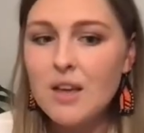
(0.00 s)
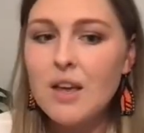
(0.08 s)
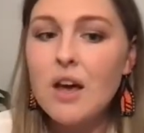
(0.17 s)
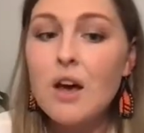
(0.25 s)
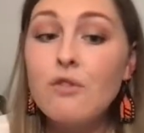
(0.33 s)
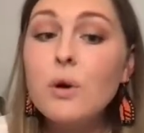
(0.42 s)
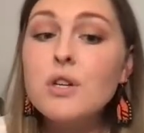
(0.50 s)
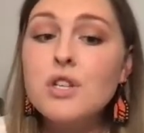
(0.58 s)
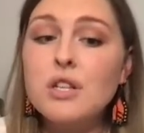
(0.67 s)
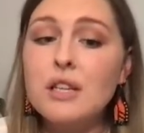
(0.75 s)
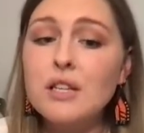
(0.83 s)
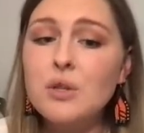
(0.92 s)

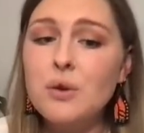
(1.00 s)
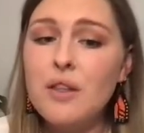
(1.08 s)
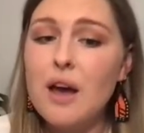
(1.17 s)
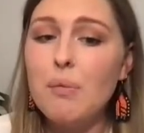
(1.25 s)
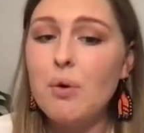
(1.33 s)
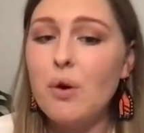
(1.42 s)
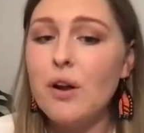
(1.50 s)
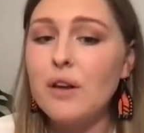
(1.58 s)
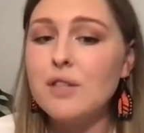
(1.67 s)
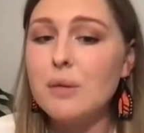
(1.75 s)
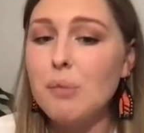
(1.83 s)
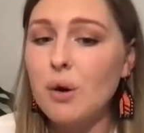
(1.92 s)
Unfortunately, due to the outpouring of
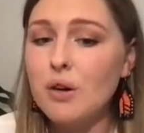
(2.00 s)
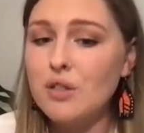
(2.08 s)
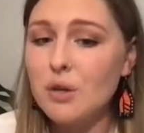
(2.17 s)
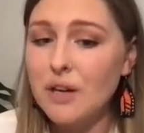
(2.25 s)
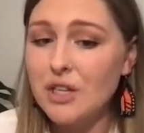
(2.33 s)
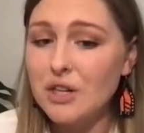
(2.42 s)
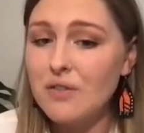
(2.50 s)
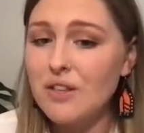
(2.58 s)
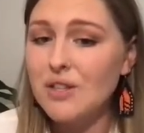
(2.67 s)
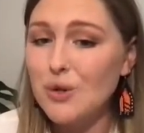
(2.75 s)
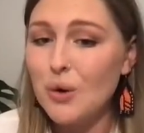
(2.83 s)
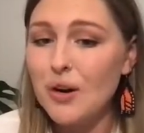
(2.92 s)
support and donation of
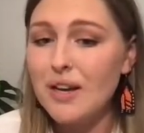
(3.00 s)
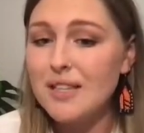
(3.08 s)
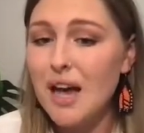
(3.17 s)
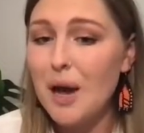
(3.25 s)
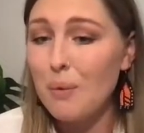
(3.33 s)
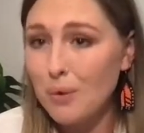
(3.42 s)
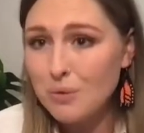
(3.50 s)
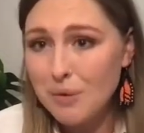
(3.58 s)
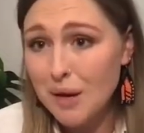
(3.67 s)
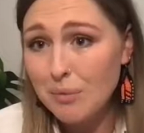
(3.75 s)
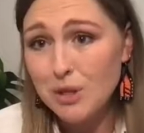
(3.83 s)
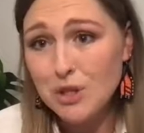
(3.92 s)
these stories, I won't be
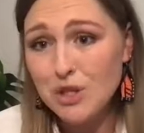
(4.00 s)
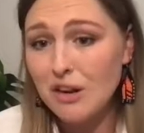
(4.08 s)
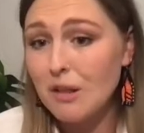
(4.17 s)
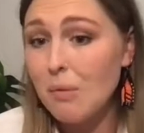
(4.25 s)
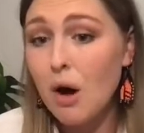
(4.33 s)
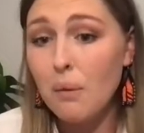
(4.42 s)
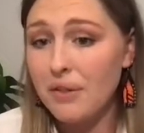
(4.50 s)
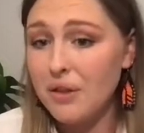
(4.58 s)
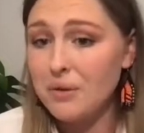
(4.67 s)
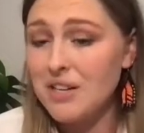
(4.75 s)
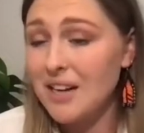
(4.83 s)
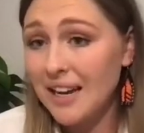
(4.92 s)
able to share them all with you
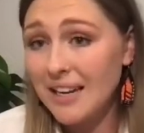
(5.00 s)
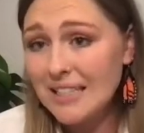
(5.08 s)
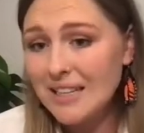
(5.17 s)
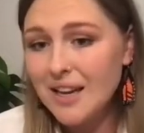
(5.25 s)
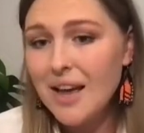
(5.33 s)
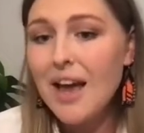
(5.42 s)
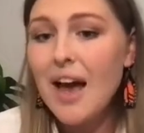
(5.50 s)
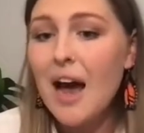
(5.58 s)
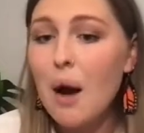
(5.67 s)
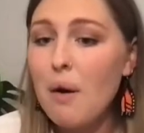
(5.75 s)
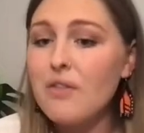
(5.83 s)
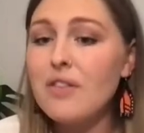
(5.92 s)
tonight.
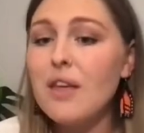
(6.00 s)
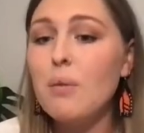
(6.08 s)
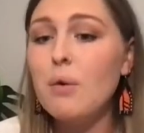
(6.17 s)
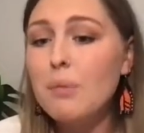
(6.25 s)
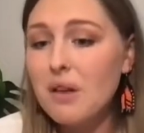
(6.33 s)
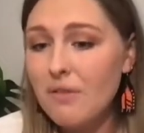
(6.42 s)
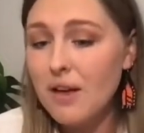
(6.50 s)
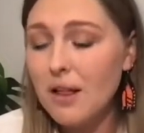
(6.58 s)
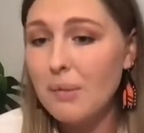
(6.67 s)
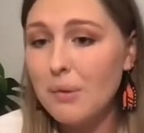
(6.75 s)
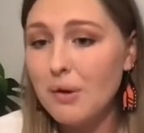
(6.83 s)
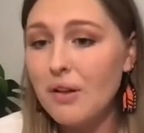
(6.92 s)
However, they will be
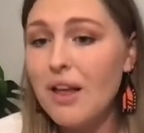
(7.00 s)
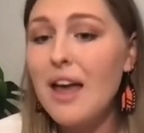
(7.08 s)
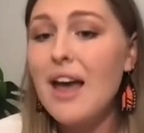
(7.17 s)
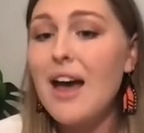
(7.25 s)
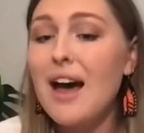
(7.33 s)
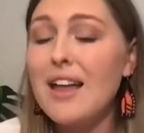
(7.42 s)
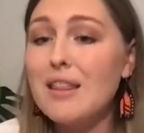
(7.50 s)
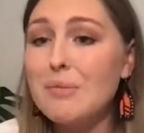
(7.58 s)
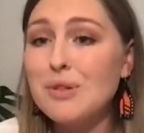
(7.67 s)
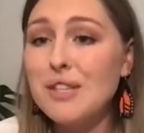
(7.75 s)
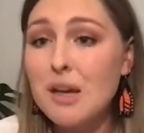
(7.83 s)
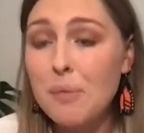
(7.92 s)
available at the
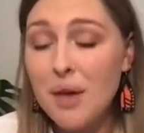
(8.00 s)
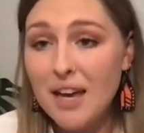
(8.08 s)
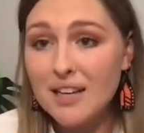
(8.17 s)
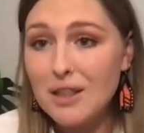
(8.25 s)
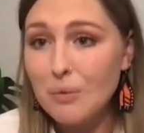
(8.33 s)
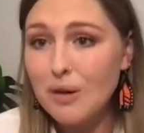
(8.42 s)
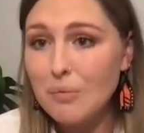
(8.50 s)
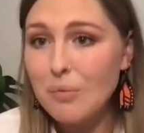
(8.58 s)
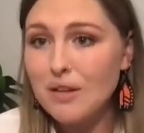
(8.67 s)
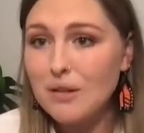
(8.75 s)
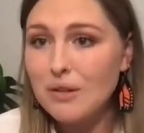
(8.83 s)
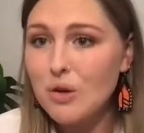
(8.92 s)
museum and in the written
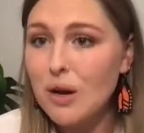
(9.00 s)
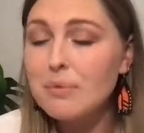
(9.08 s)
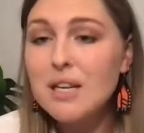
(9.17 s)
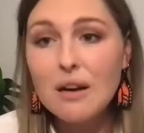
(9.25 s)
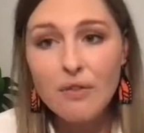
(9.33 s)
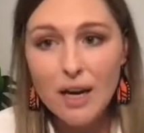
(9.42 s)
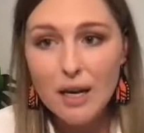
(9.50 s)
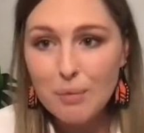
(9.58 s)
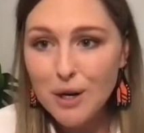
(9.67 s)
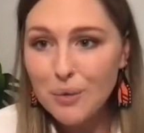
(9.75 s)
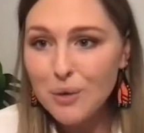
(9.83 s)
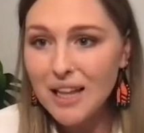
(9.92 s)
manuscript, and if
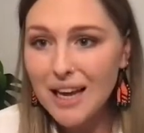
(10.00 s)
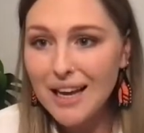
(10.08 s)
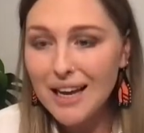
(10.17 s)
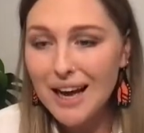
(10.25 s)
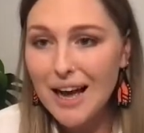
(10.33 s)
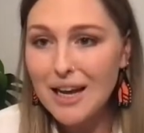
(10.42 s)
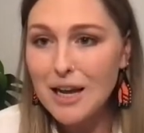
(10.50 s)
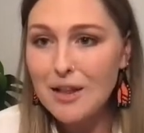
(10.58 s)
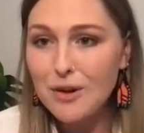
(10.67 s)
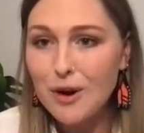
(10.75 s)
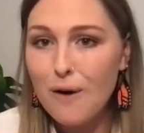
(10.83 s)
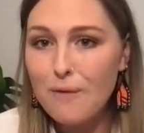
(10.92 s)
anybody would like any
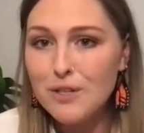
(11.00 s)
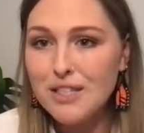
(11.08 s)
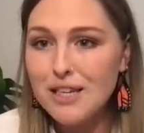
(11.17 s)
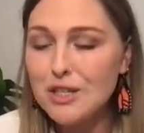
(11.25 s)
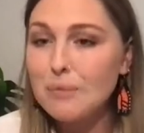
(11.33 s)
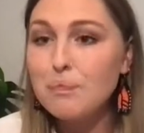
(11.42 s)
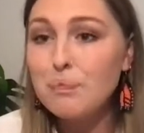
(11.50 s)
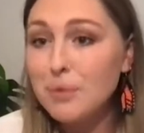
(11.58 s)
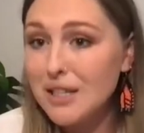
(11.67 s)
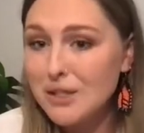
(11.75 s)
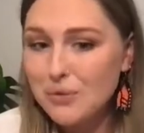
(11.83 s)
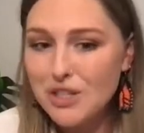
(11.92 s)
other conversation,
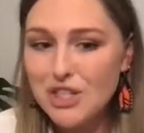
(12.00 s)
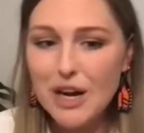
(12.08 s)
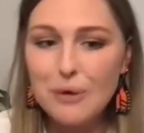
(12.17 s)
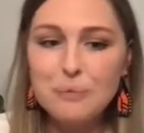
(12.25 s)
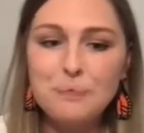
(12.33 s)
please reach out.